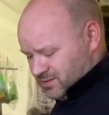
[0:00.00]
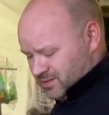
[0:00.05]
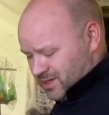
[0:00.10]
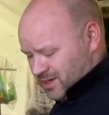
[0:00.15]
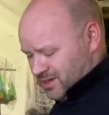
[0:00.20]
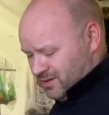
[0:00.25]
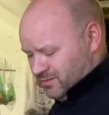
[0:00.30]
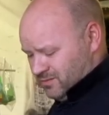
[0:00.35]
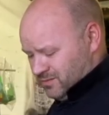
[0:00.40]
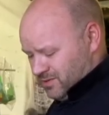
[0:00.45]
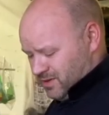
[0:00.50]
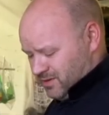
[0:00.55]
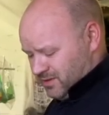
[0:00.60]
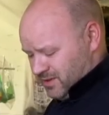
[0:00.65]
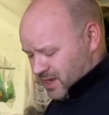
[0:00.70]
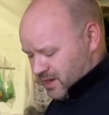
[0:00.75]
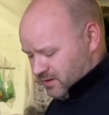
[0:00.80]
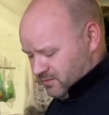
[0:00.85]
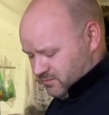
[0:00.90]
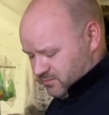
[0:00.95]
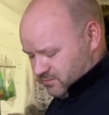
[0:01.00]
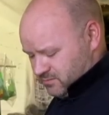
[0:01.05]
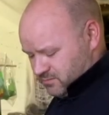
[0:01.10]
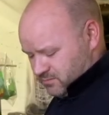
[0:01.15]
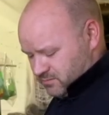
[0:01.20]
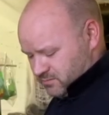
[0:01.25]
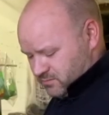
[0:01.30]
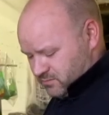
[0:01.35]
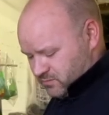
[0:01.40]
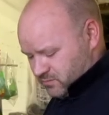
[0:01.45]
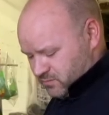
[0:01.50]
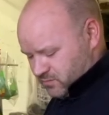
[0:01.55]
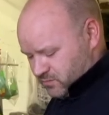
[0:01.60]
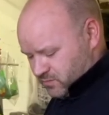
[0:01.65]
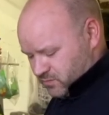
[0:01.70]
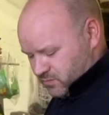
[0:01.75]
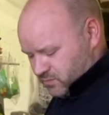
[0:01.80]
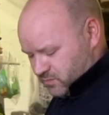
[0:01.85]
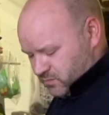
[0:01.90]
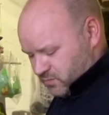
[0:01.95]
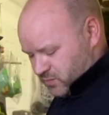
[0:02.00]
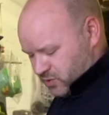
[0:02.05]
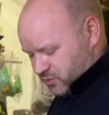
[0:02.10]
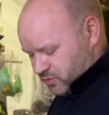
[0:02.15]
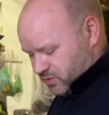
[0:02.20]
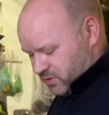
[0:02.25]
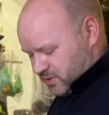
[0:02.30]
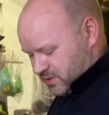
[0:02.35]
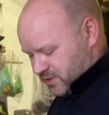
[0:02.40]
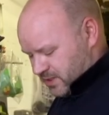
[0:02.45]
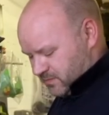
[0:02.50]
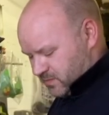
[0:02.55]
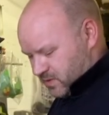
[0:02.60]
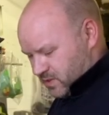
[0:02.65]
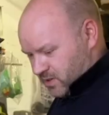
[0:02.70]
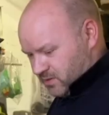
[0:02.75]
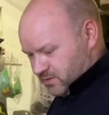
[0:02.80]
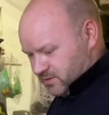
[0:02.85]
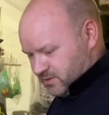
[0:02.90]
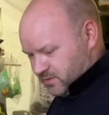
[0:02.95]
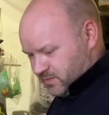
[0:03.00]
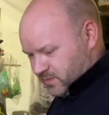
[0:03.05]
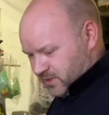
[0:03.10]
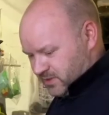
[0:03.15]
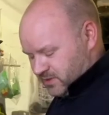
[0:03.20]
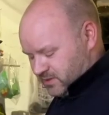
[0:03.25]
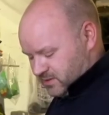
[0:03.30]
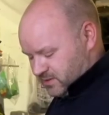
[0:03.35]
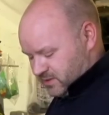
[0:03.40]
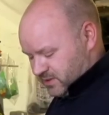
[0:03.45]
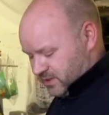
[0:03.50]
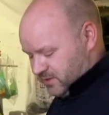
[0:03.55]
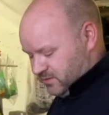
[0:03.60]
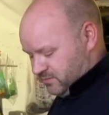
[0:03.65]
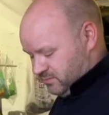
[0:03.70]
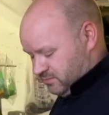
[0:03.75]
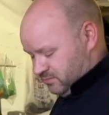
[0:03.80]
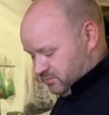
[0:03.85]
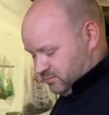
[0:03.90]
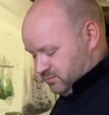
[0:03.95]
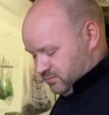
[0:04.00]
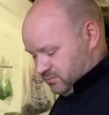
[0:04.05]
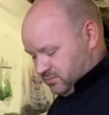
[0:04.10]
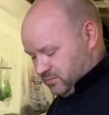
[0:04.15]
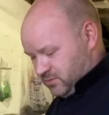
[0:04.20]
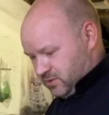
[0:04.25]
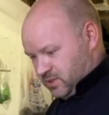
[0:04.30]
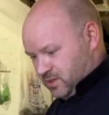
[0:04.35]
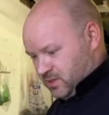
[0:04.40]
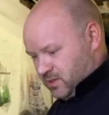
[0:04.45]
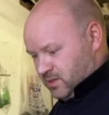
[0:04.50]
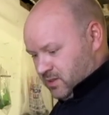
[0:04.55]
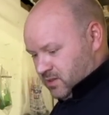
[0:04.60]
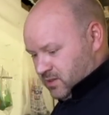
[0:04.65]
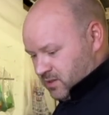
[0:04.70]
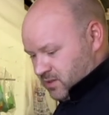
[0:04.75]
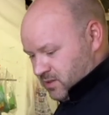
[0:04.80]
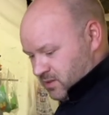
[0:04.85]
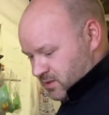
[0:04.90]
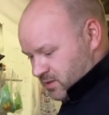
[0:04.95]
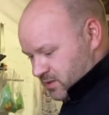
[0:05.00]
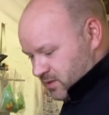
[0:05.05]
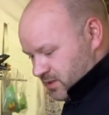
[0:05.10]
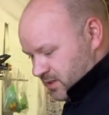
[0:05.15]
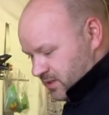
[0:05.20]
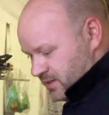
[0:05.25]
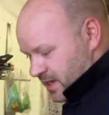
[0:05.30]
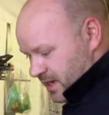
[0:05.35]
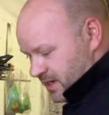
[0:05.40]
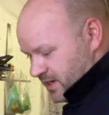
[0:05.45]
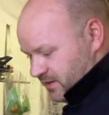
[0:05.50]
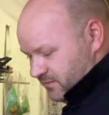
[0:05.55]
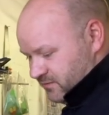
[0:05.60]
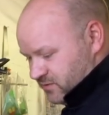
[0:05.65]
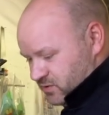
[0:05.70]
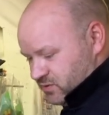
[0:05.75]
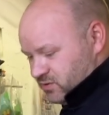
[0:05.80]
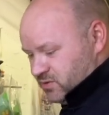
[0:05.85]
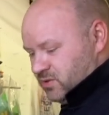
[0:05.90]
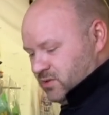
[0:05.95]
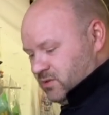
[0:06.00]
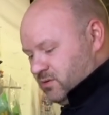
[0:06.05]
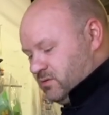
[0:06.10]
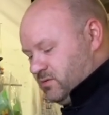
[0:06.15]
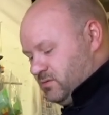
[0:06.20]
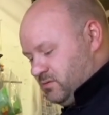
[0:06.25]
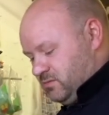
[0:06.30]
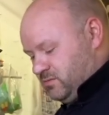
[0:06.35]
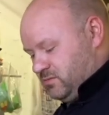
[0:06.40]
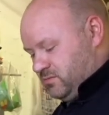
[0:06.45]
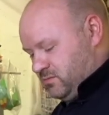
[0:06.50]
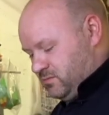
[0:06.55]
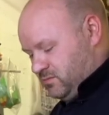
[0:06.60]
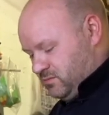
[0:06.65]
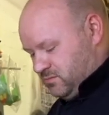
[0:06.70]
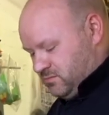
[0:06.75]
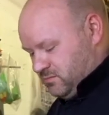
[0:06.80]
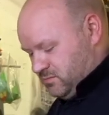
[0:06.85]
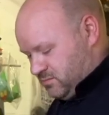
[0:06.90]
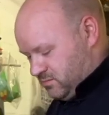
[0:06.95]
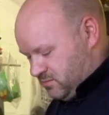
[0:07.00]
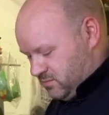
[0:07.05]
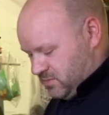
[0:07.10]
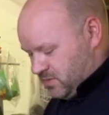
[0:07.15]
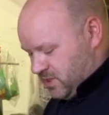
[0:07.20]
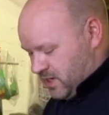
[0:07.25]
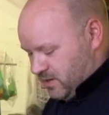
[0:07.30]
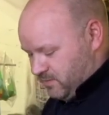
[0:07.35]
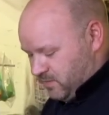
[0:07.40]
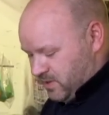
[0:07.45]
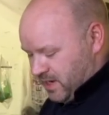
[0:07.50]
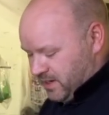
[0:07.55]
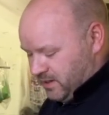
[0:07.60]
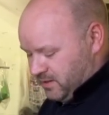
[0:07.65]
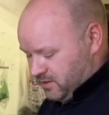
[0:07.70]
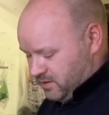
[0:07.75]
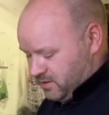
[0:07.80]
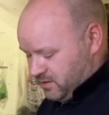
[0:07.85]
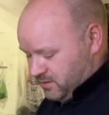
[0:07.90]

So on that, we draw the template onto the piece of steel, and then that gives us our blank